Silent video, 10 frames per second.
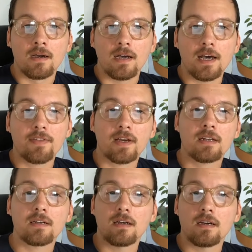And
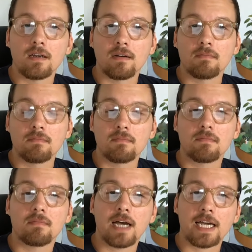then
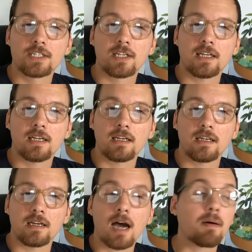
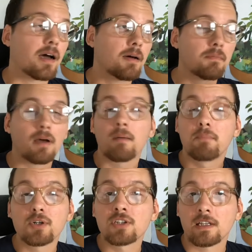actually,
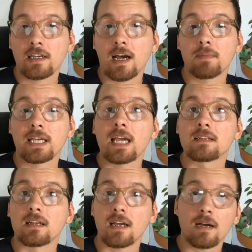
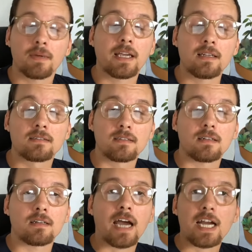I'm against
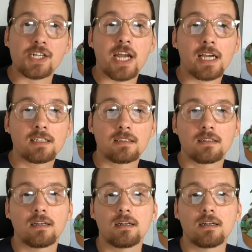hashtags,